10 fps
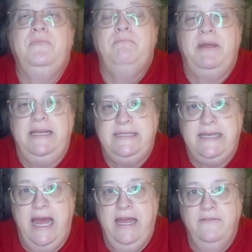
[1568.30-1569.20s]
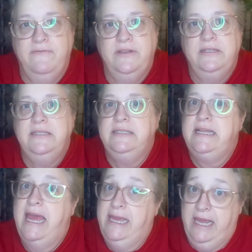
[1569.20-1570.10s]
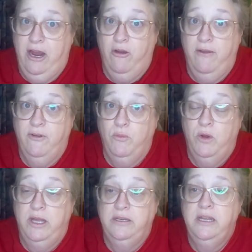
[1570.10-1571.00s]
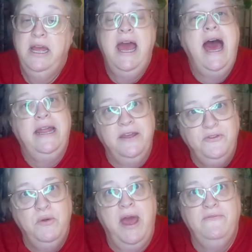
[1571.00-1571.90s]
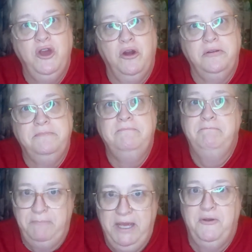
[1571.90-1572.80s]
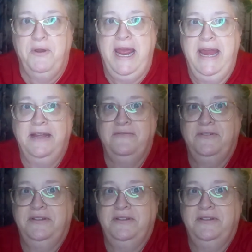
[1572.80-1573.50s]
Be safe, take care everyone, and if you have yarn, be creative.